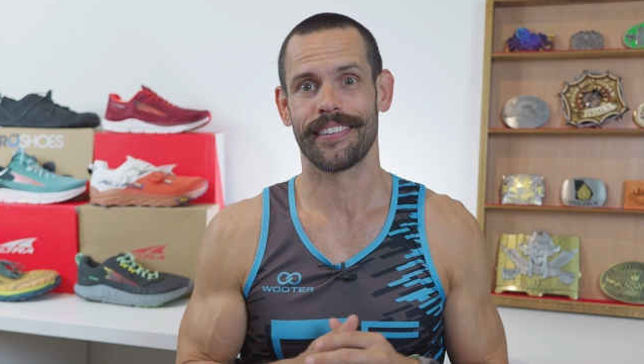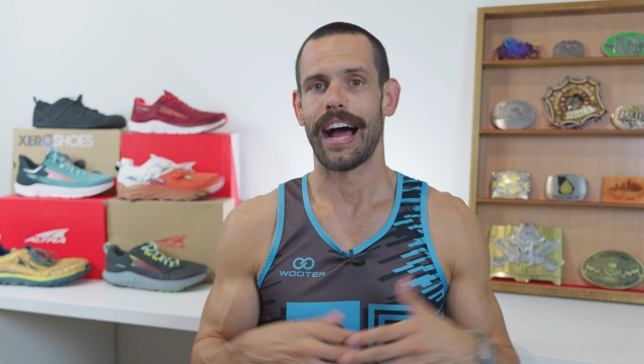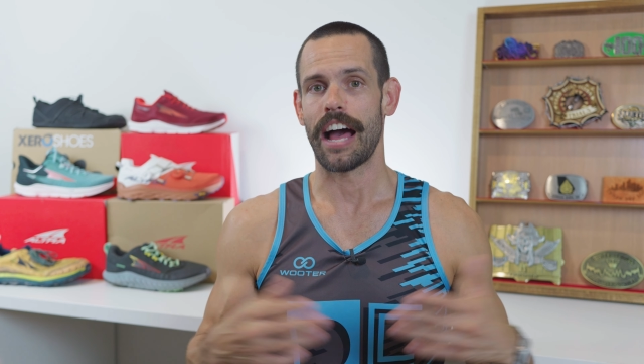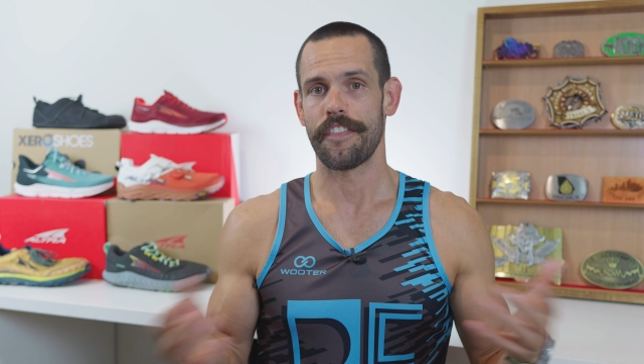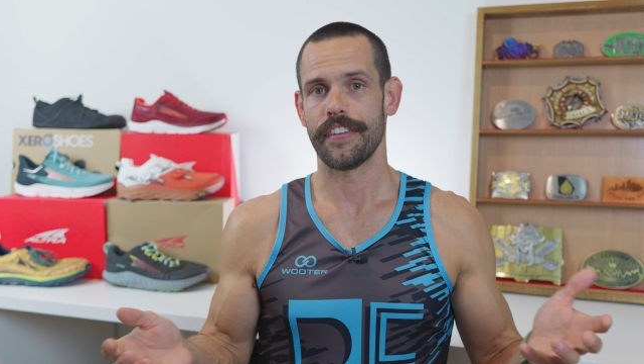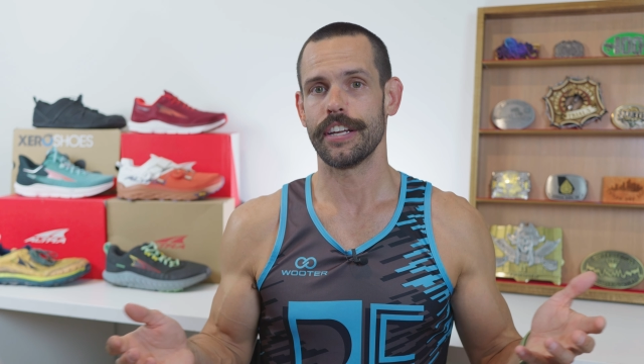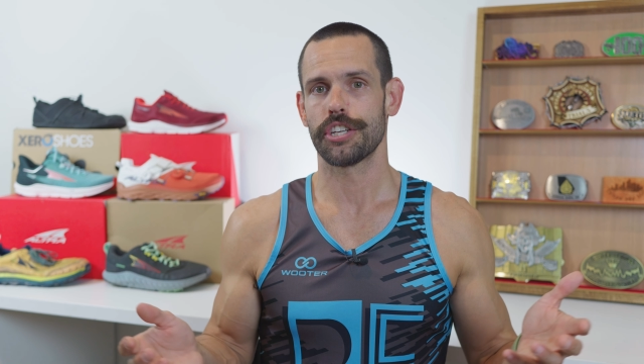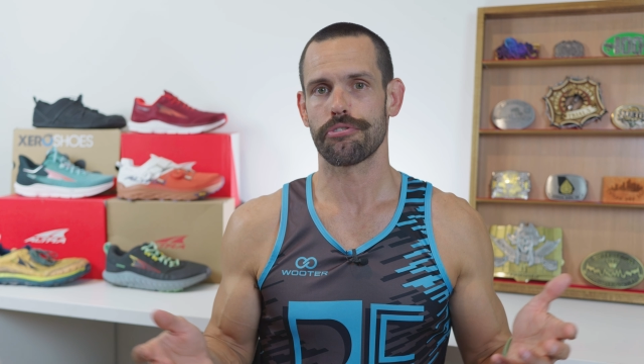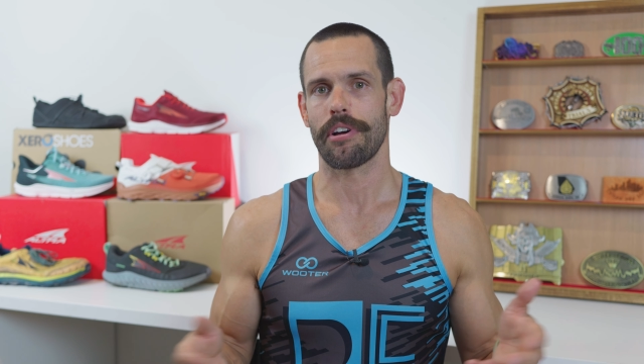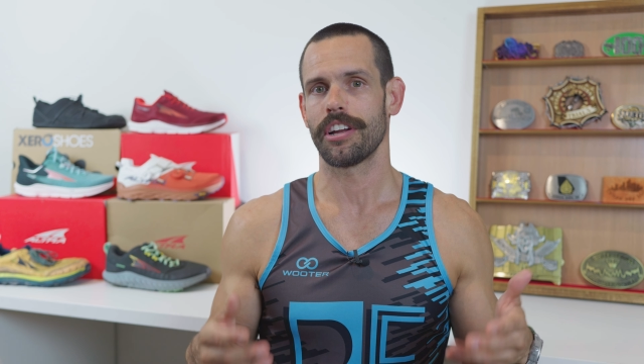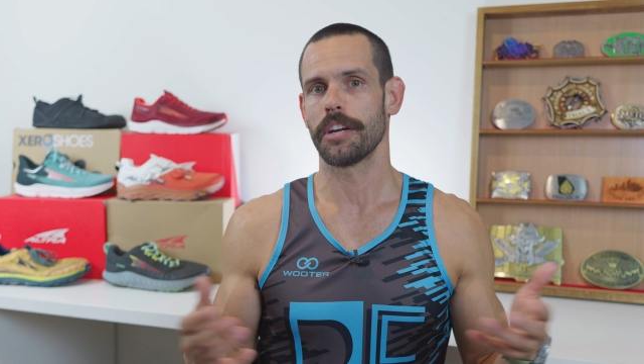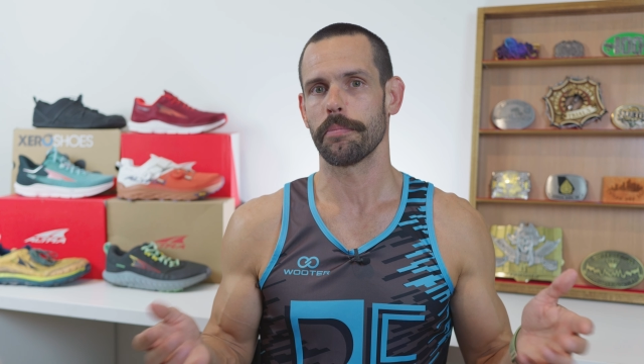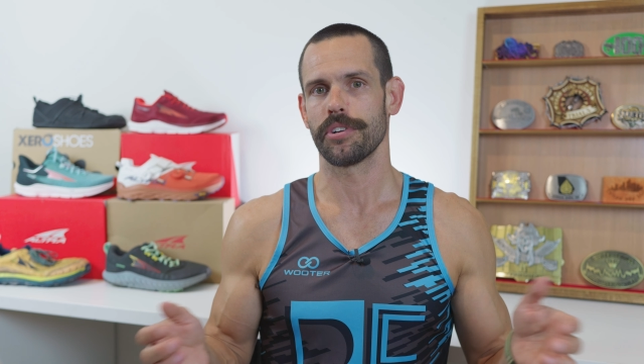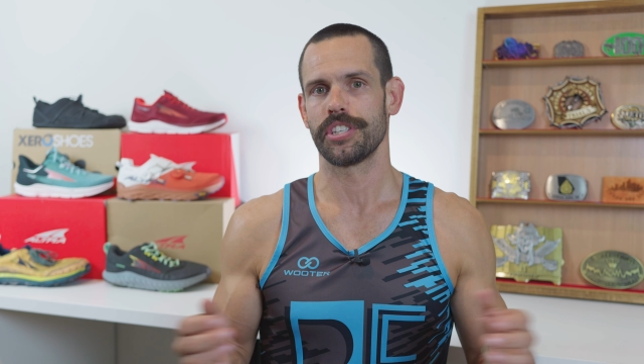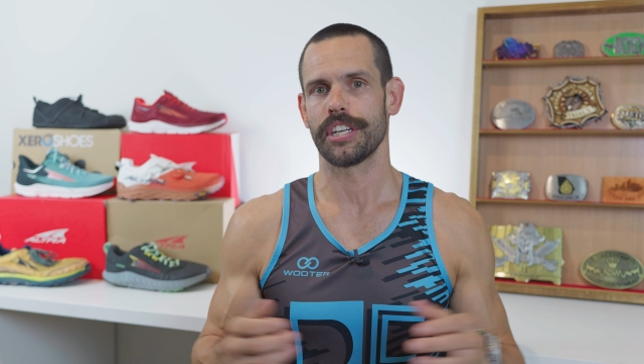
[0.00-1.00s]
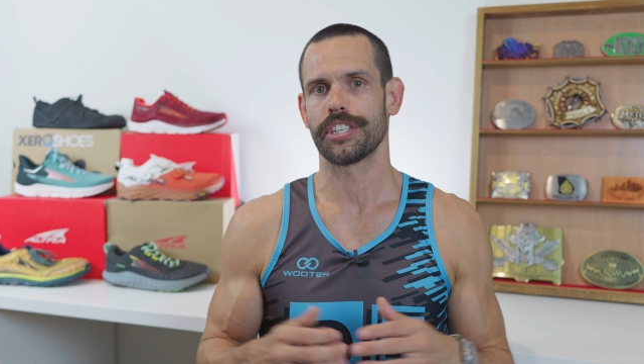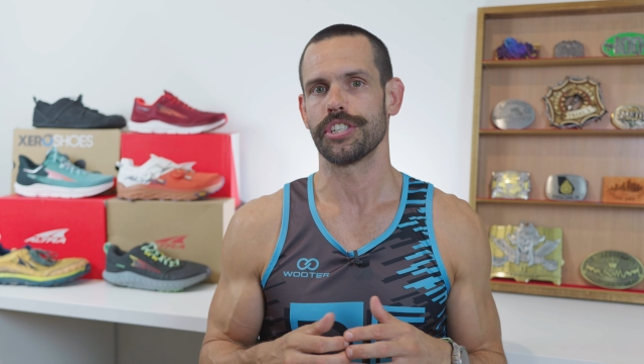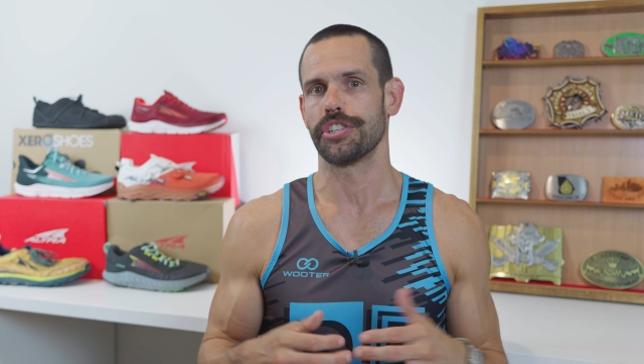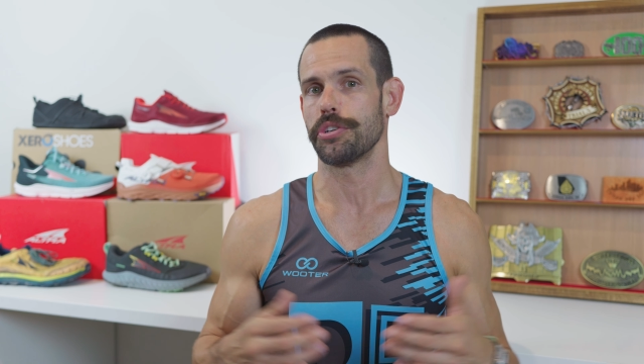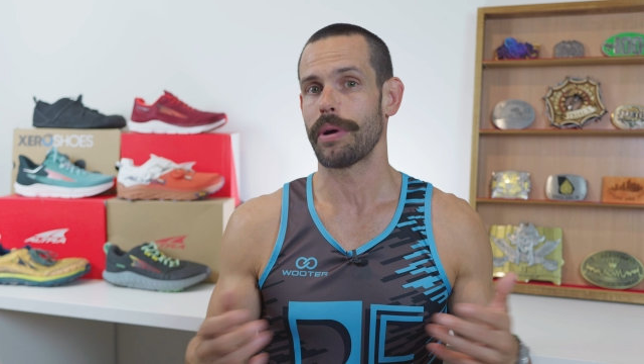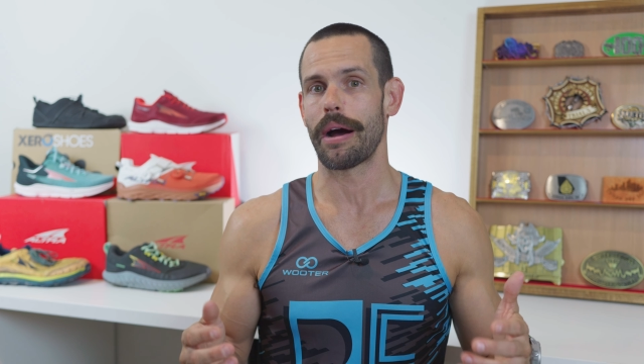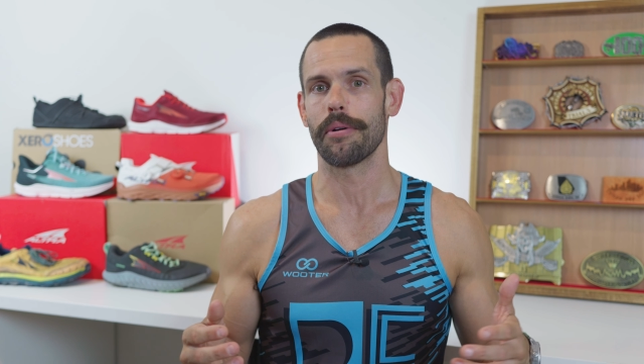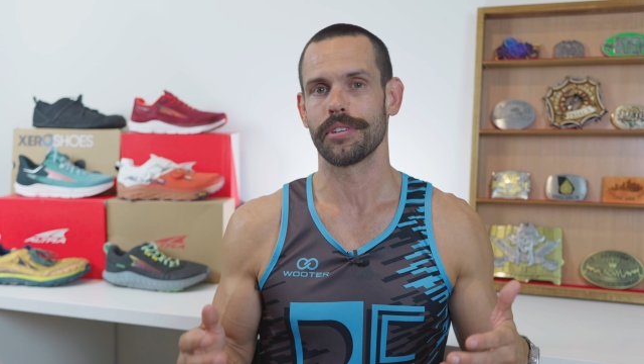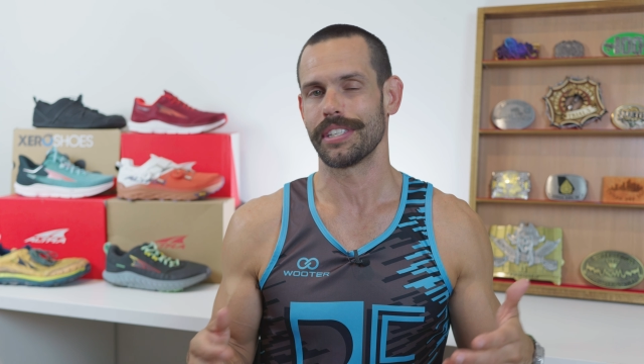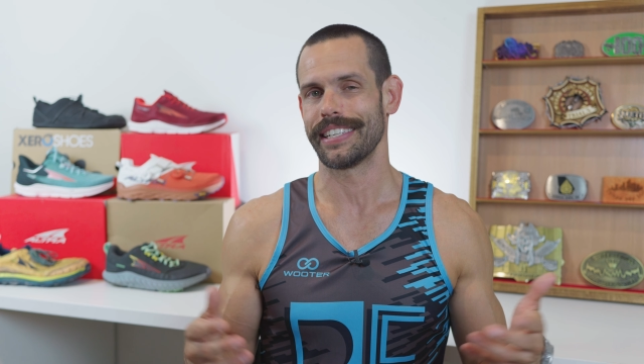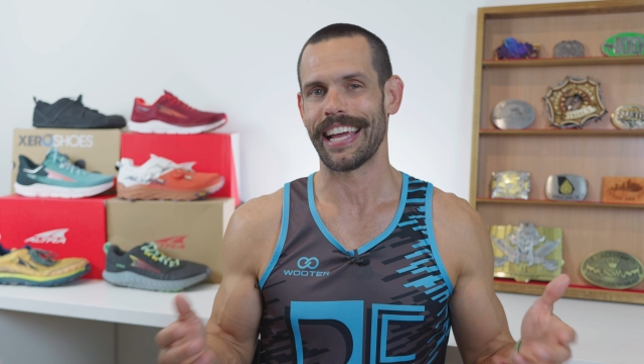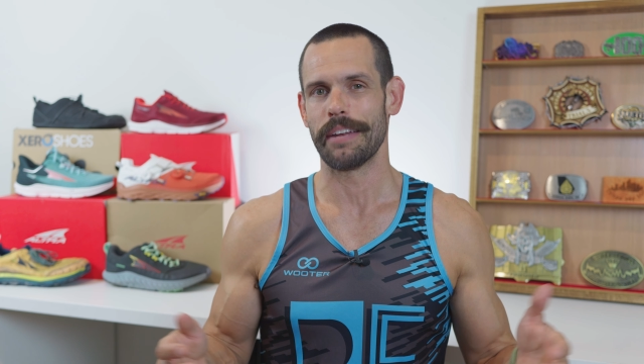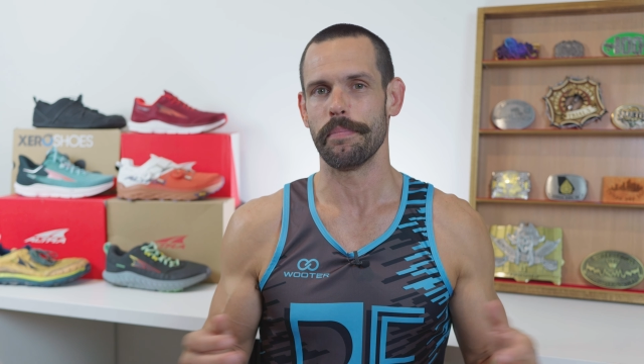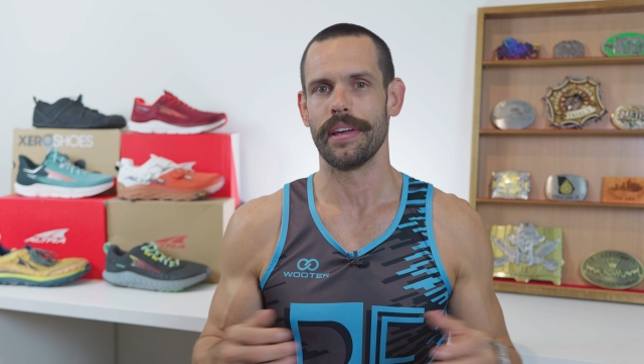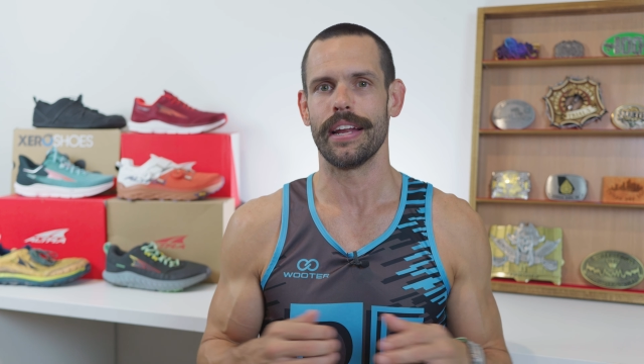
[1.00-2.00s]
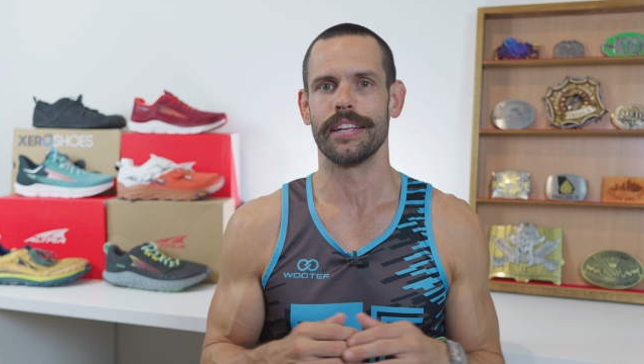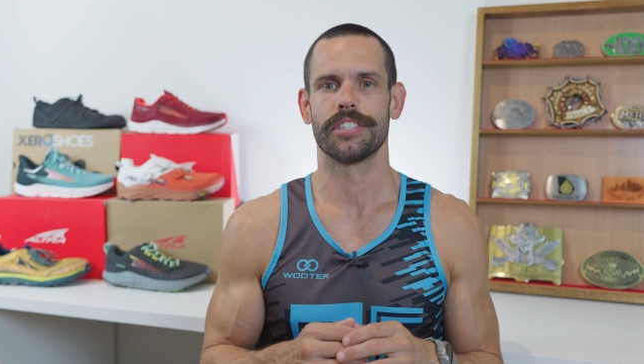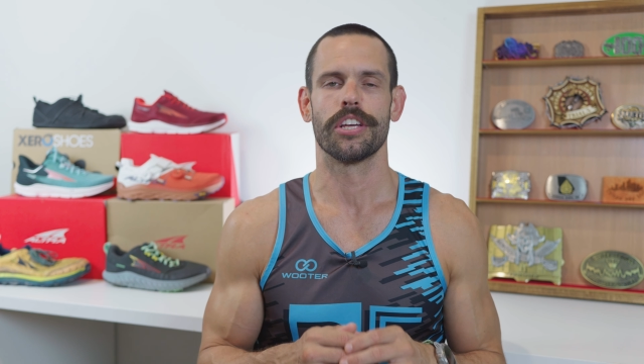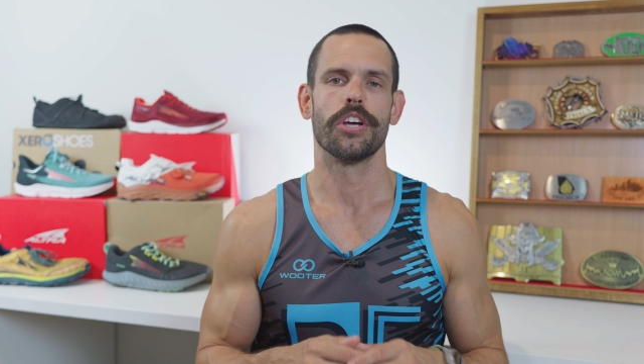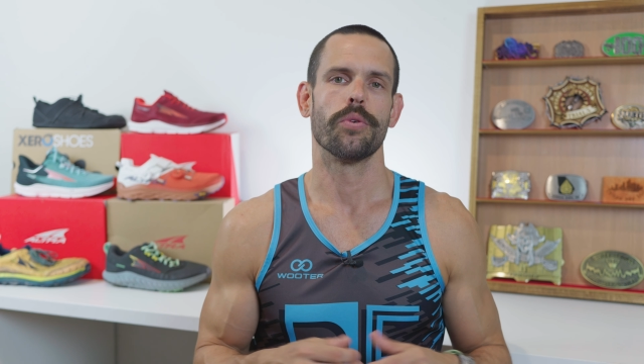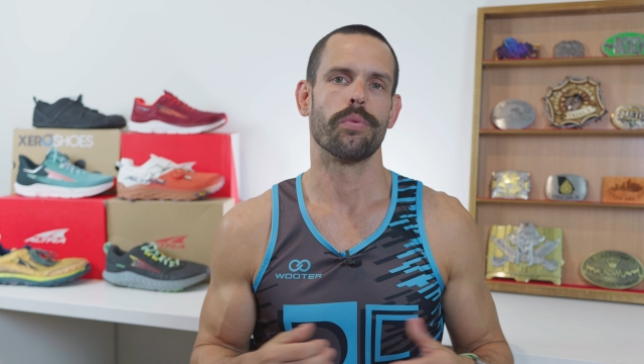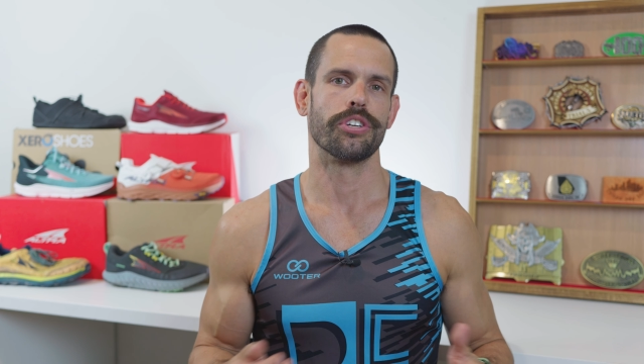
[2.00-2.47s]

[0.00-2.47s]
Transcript: I finished trial number 6 in 2 hours and 10 minutes,